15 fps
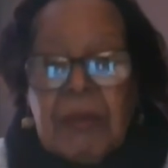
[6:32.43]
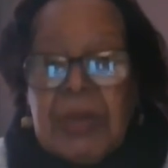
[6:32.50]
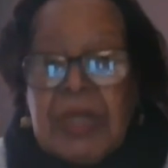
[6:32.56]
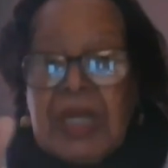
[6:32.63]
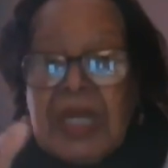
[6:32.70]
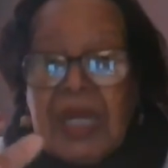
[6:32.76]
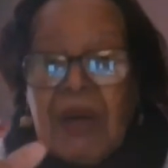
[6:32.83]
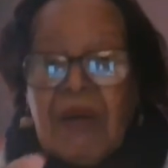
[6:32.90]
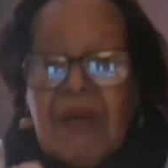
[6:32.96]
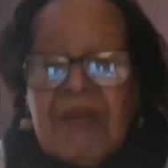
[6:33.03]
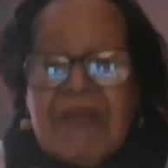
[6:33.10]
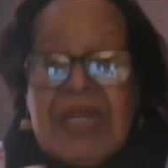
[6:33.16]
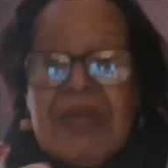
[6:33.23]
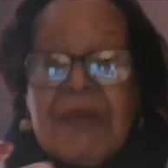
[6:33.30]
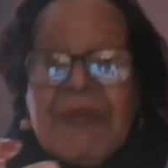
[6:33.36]
but it had
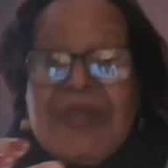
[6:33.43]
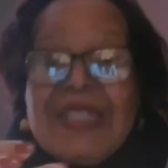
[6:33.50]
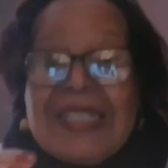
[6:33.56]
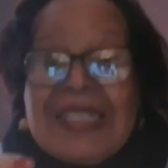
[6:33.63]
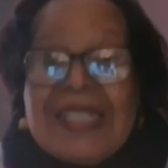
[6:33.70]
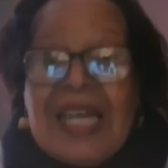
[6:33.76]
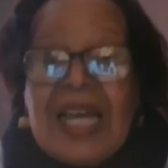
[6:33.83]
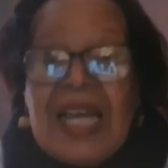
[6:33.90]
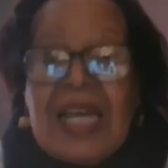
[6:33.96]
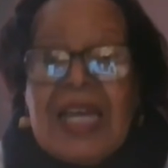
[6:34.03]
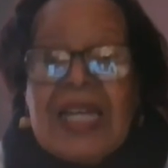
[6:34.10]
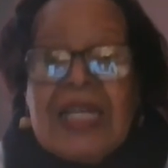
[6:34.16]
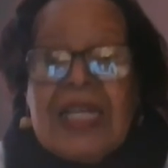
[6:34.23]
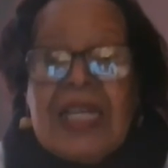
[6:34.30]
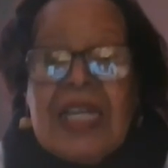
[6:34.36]
already been signed